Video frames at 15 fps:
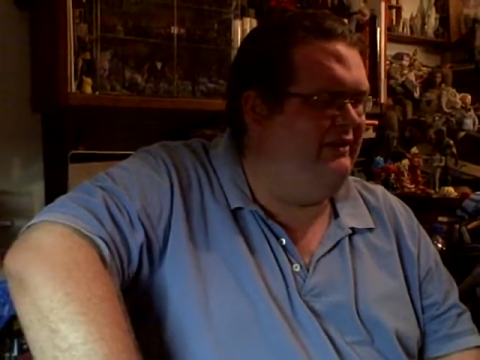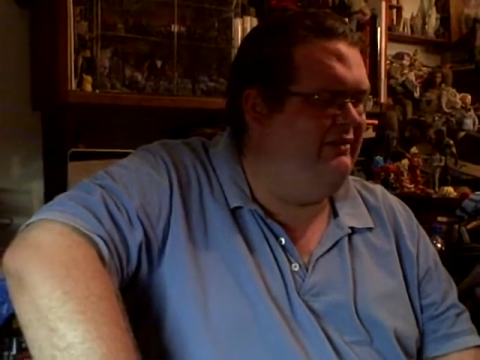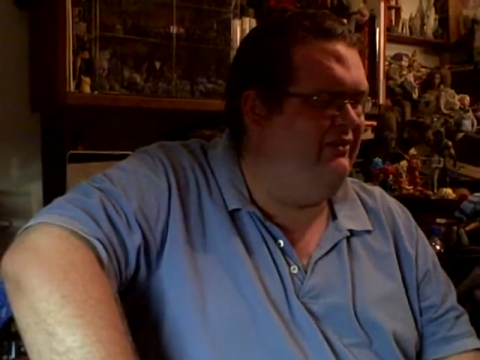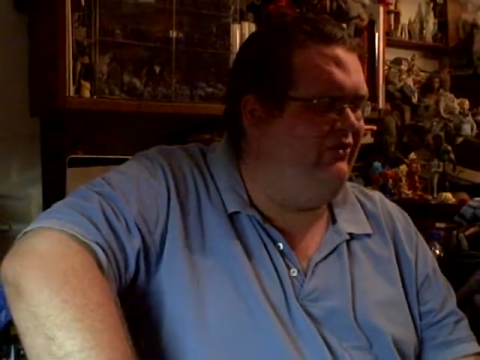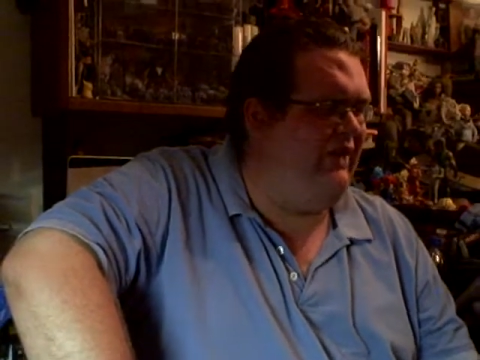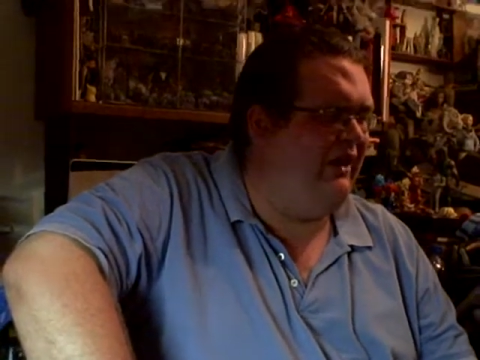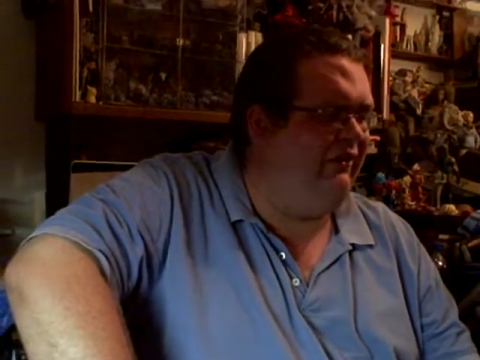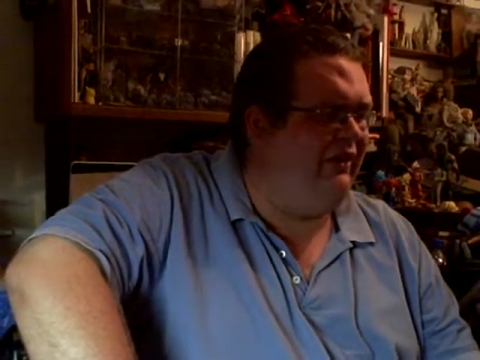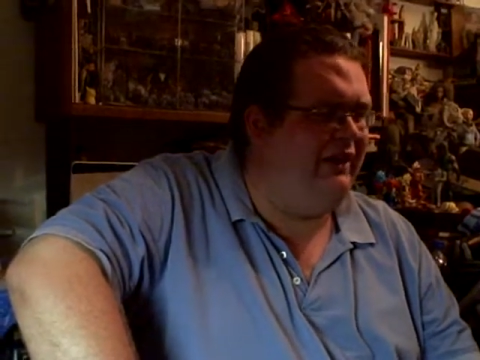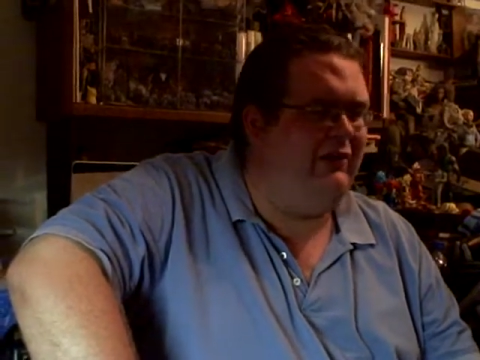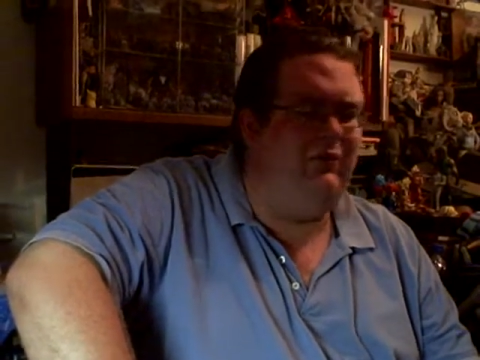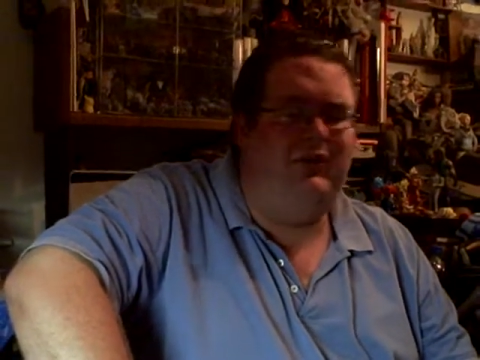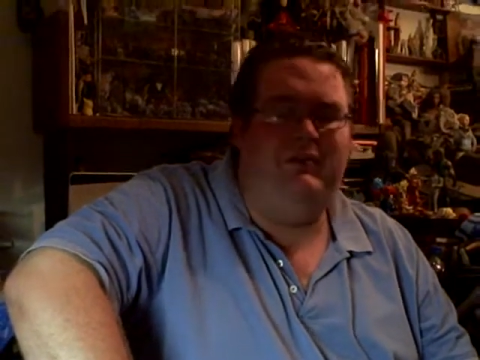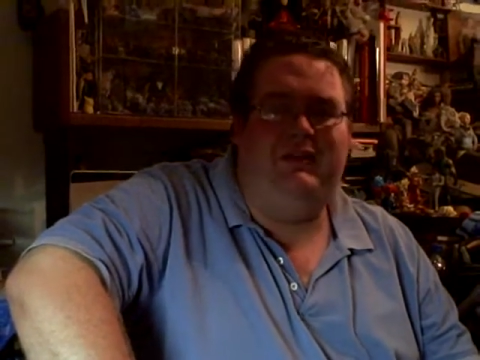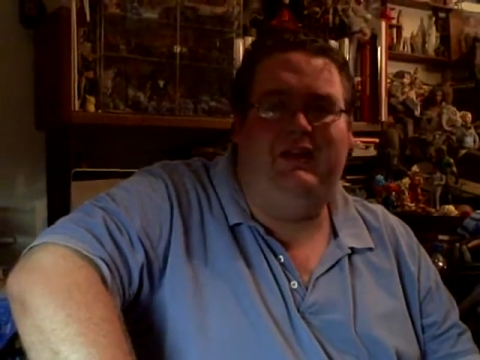So what
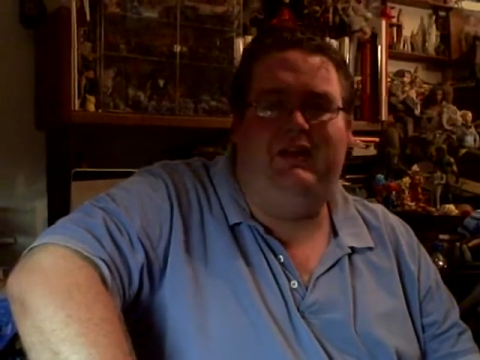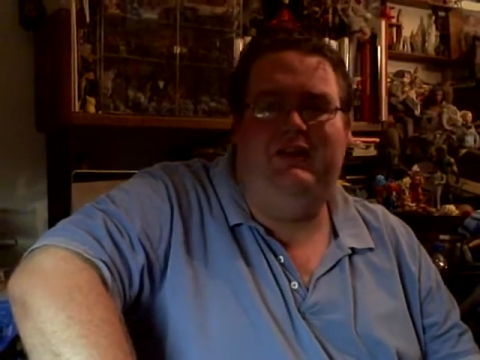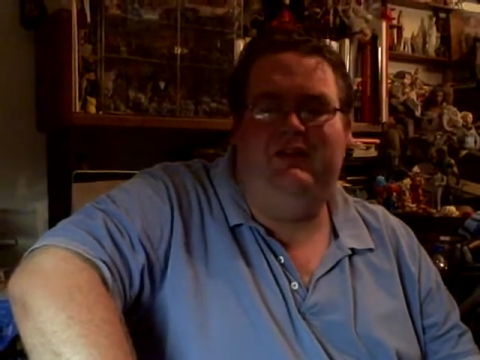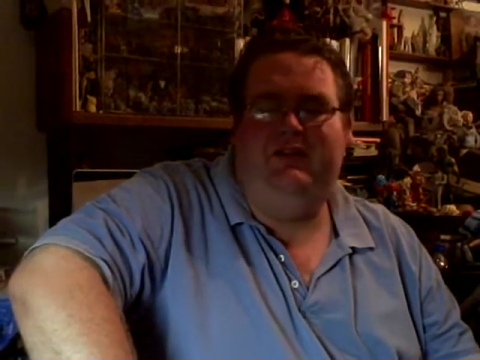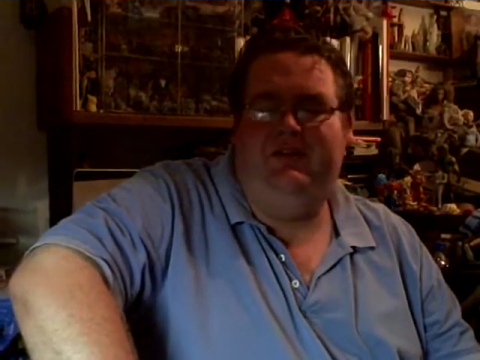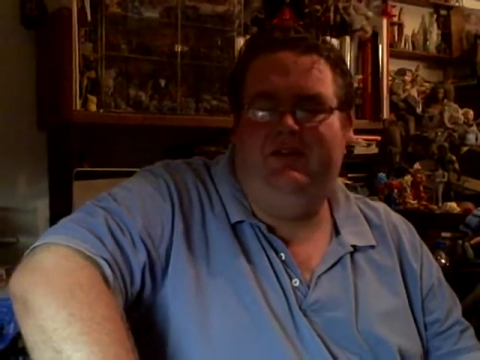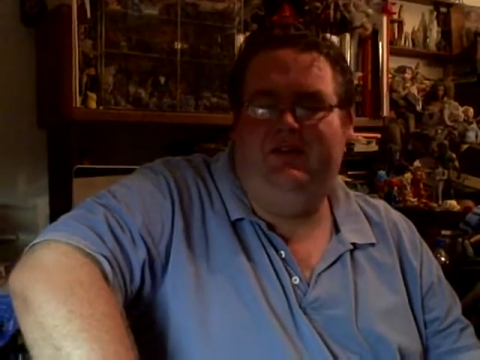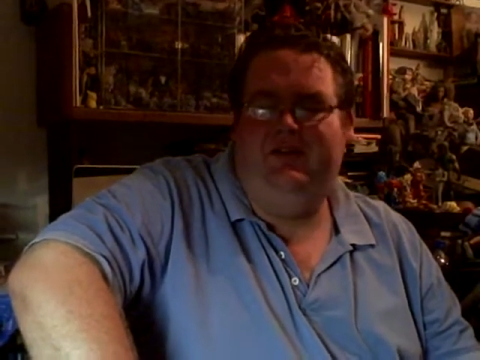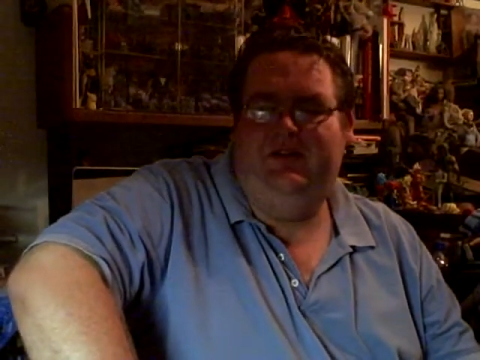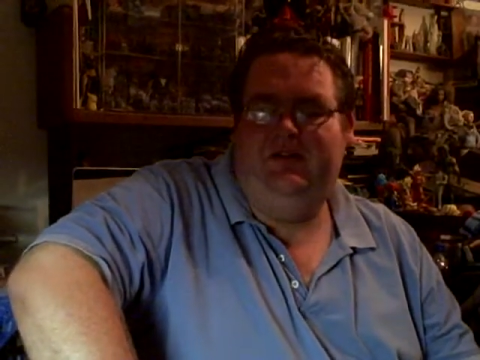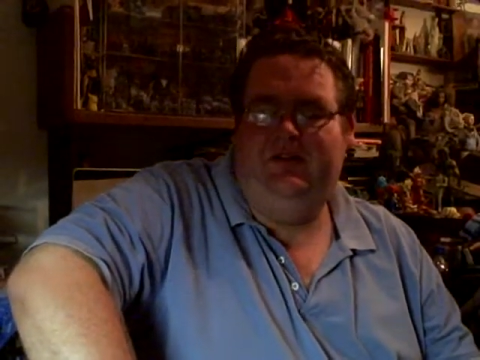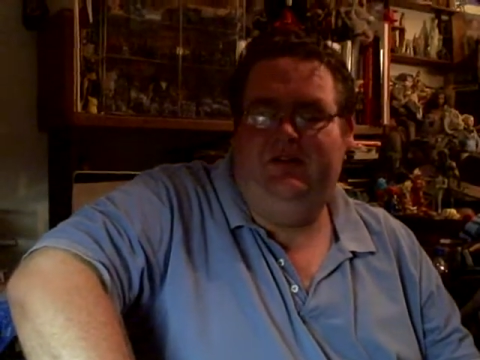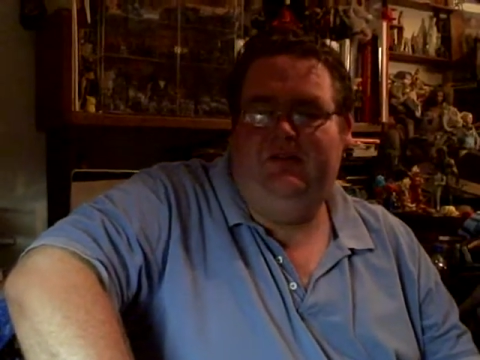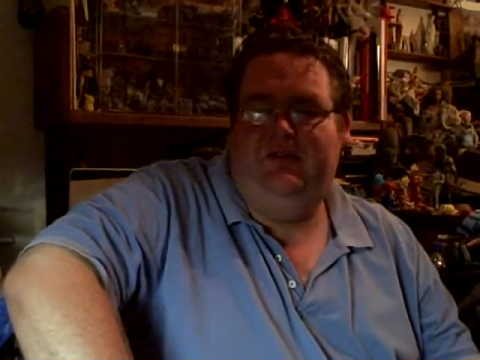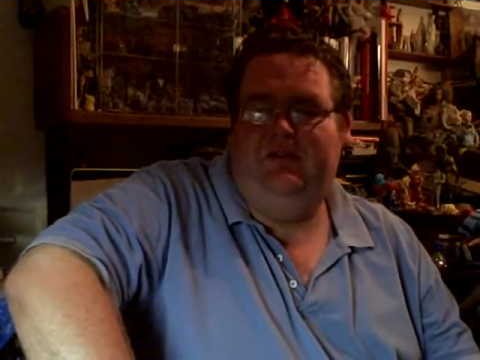would you name Brandon?
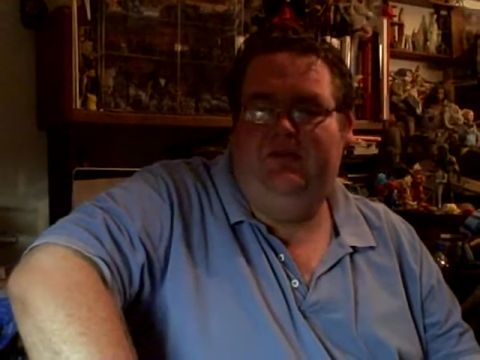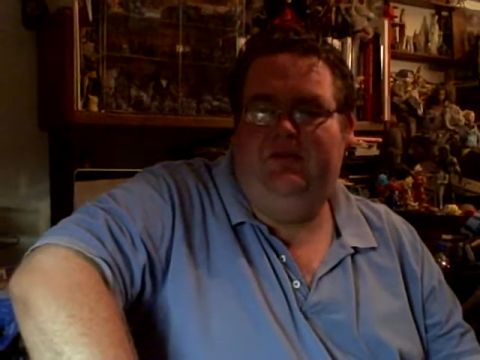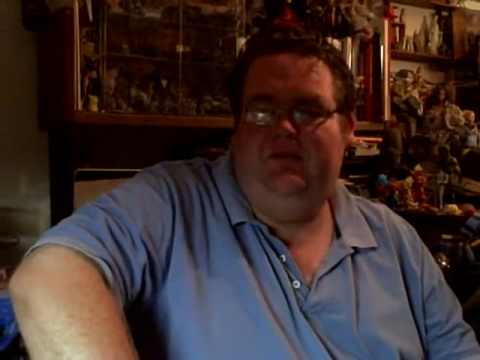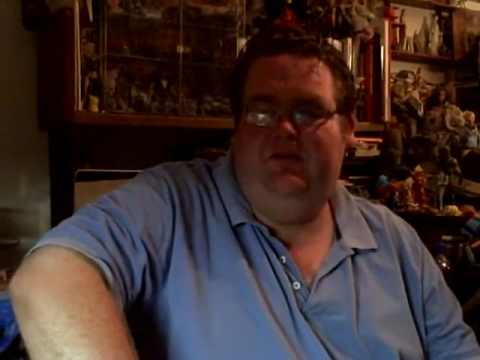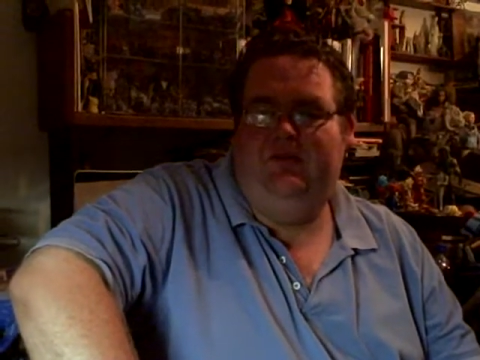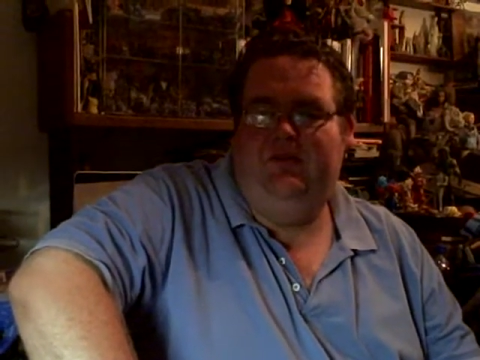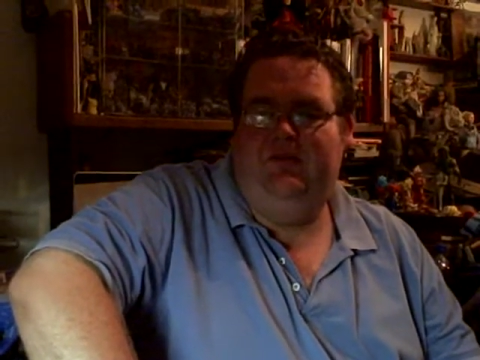Well, let's hear one